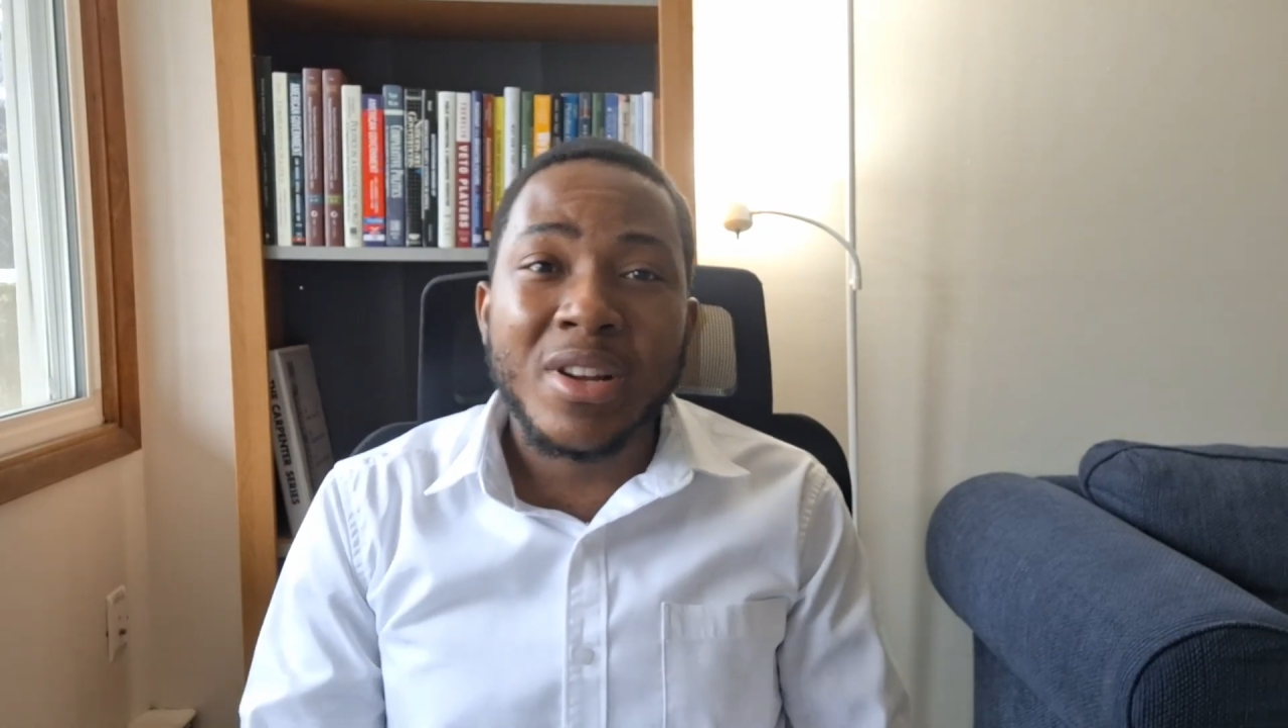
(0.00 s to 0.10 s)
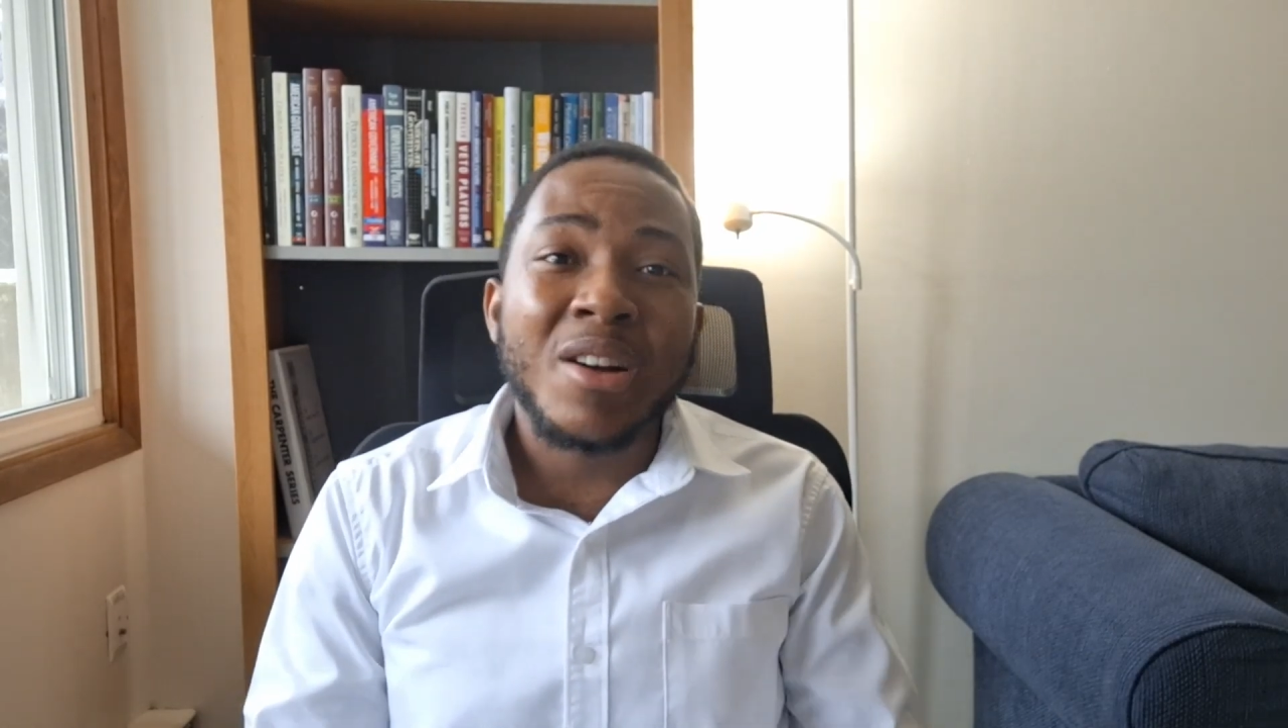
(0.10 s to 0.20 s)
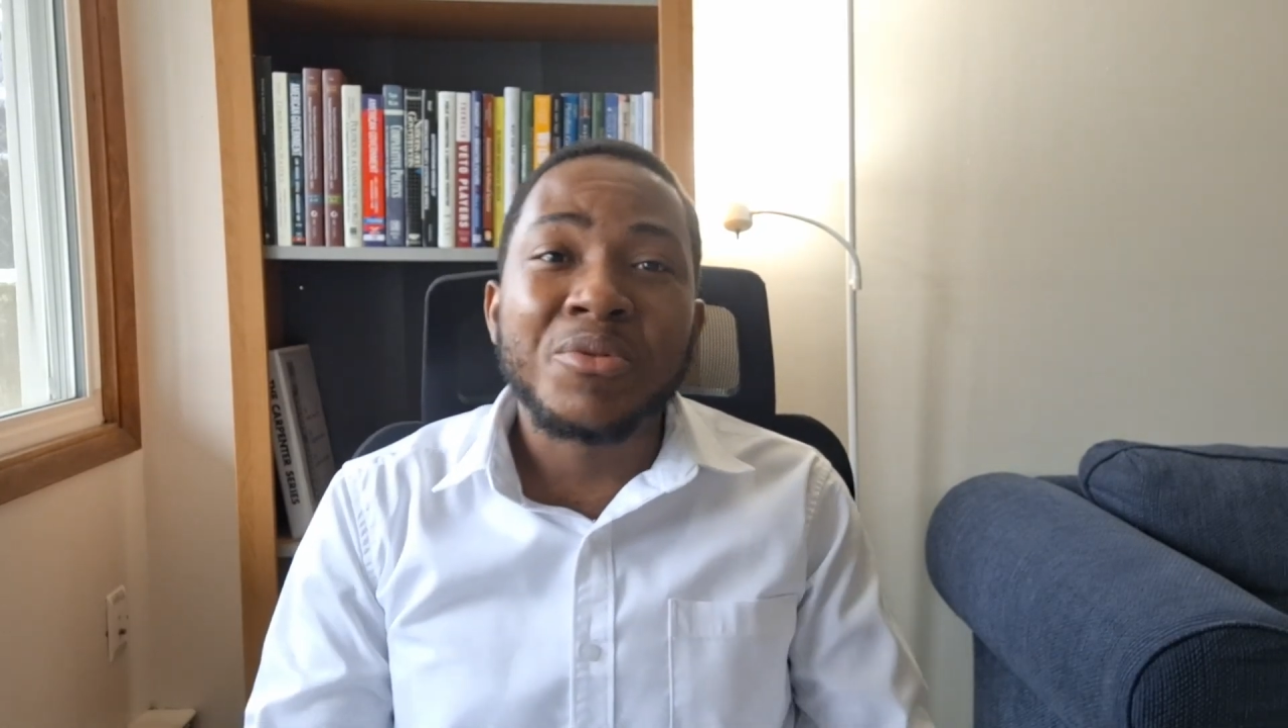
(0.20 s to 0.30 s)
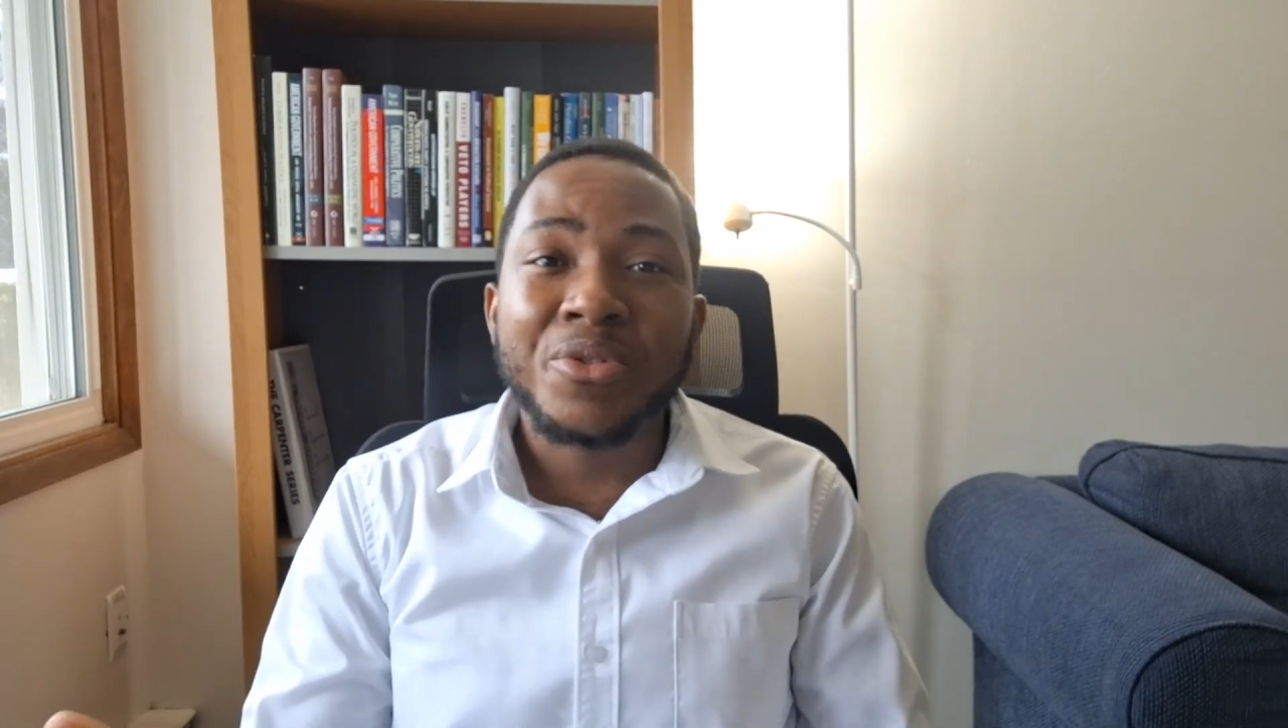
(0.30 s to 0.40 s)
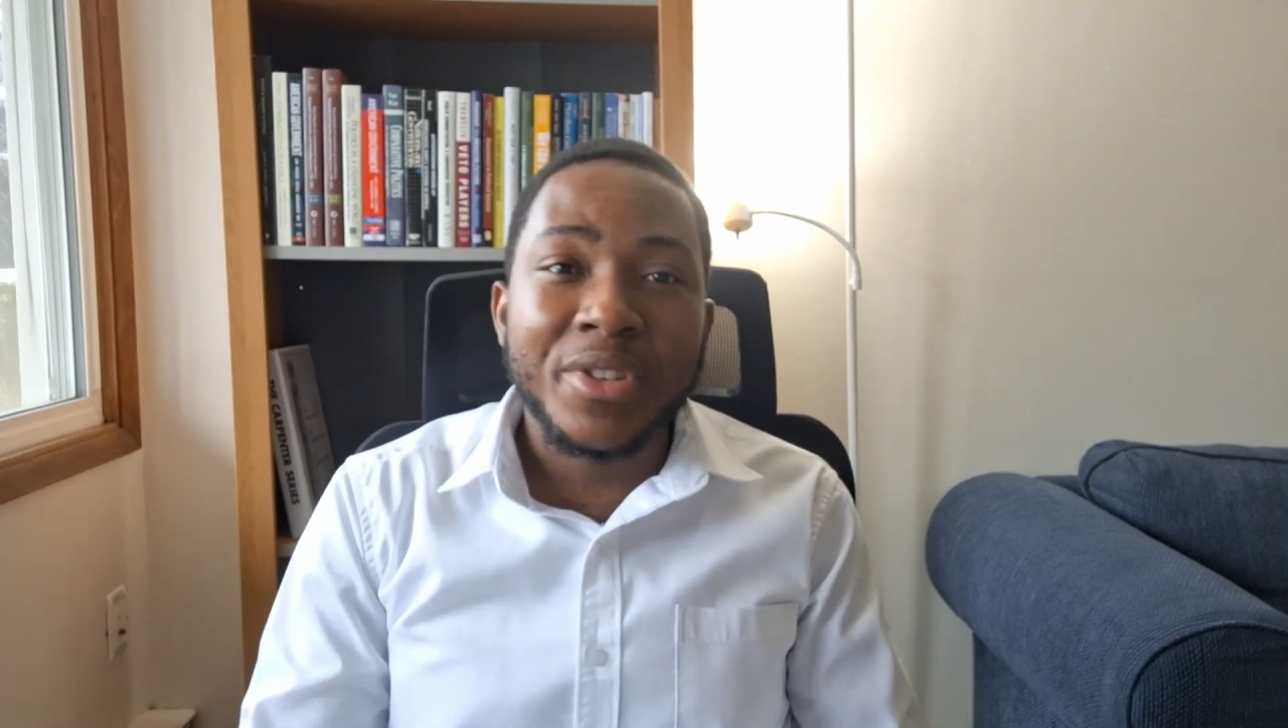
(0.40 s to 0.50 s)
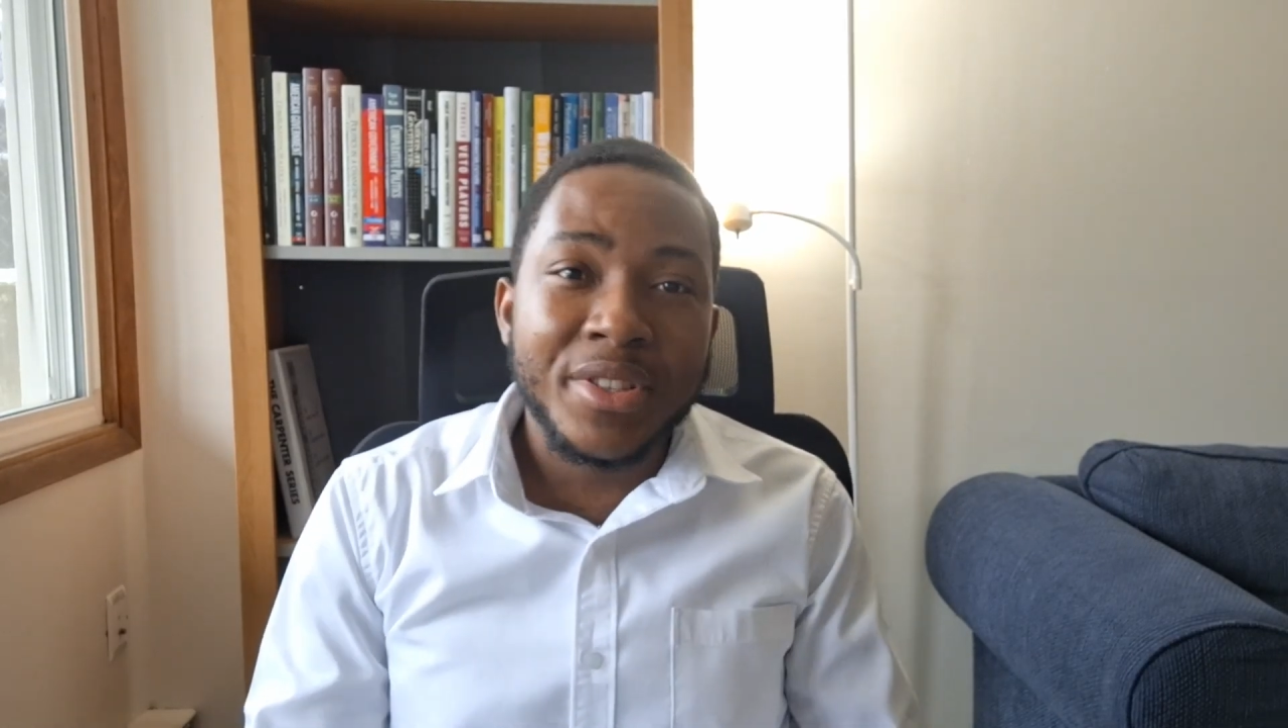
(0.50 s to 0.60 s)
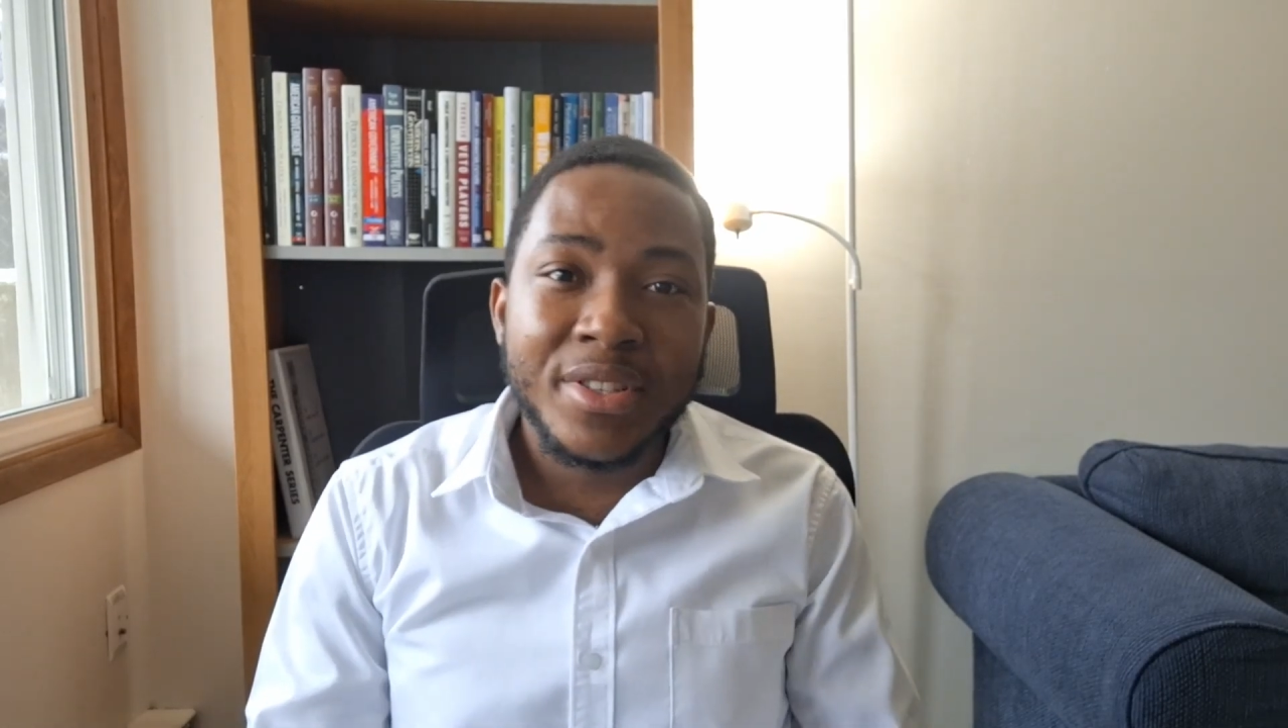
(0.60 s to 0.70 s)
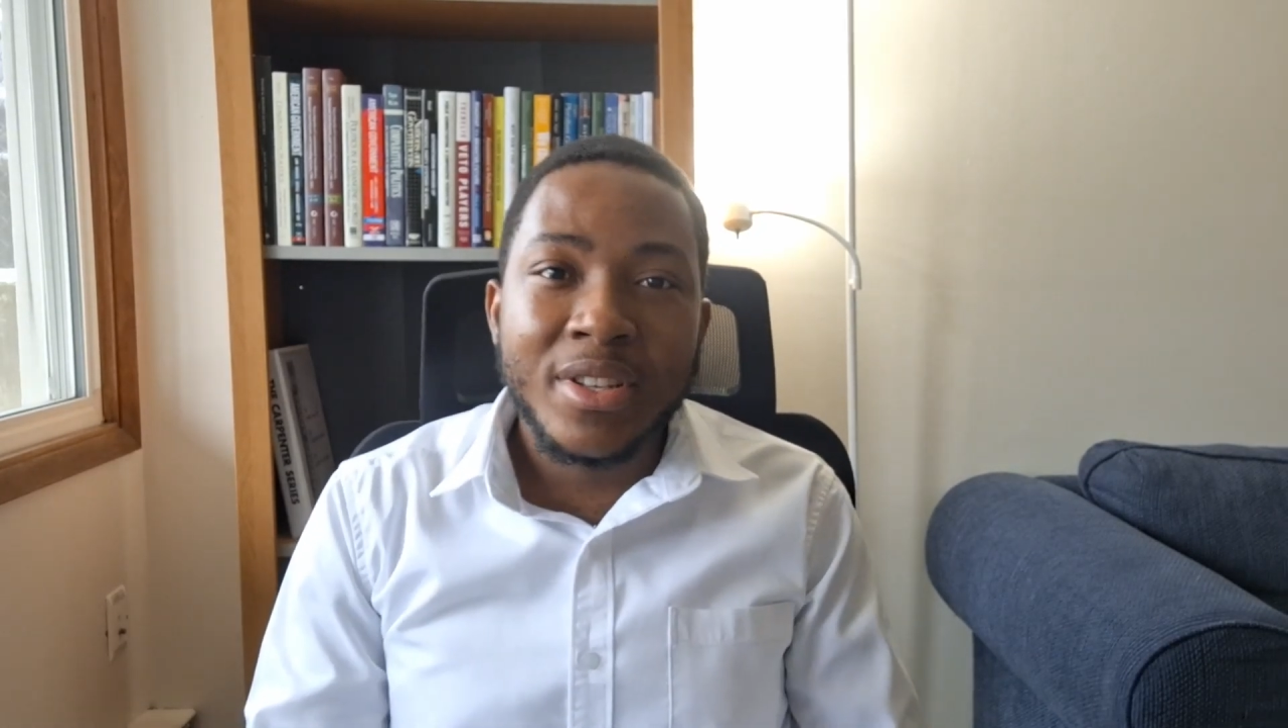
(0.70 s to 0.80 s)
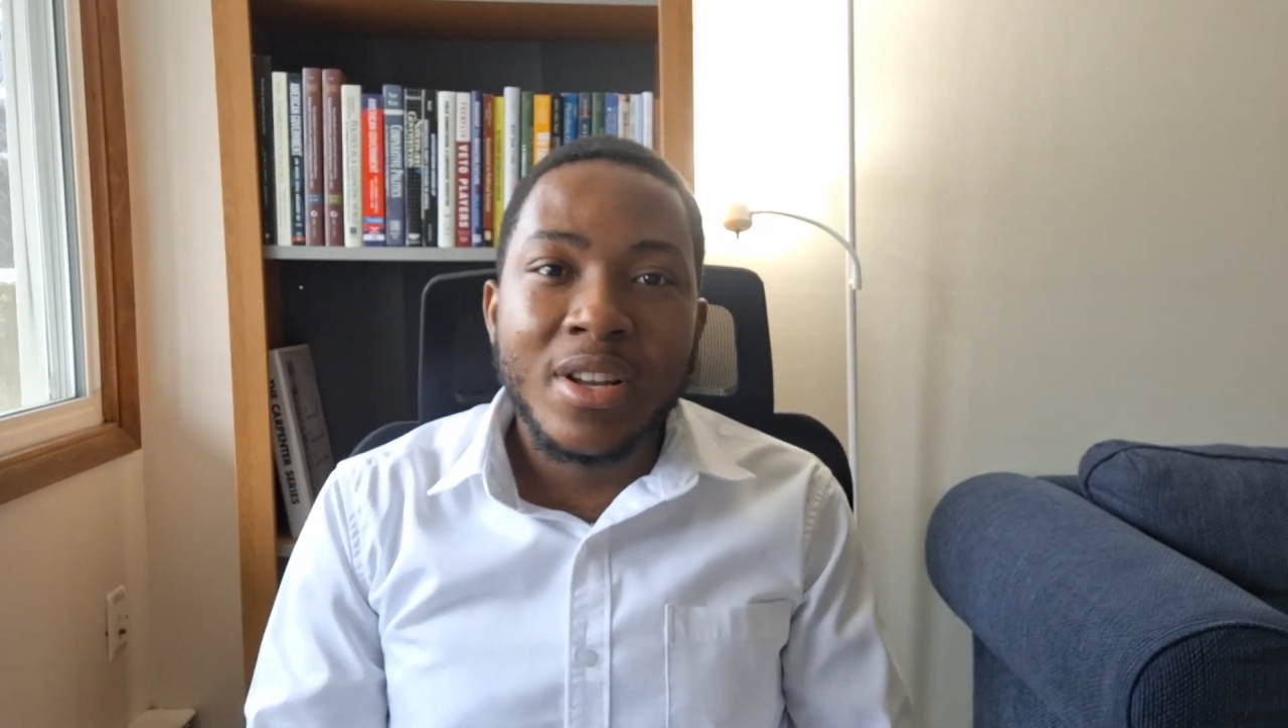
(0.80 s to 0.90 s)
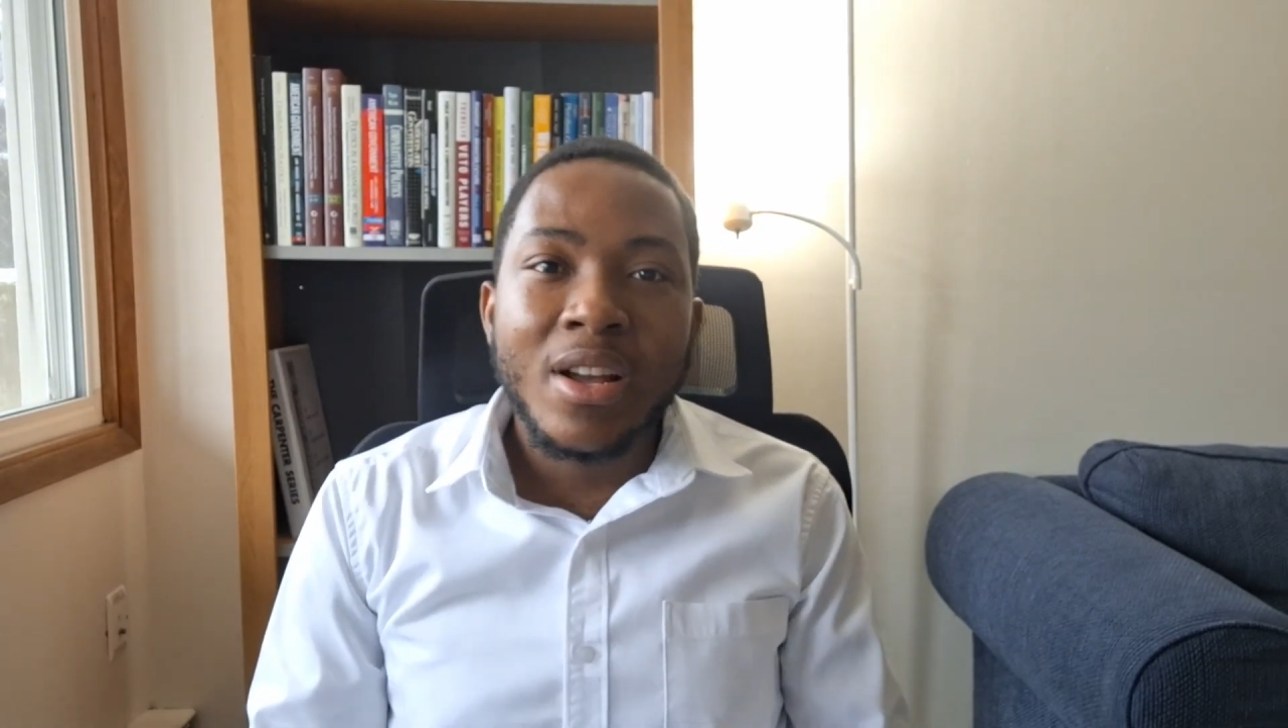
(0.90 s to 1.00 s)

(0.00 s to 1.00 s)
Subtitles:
countries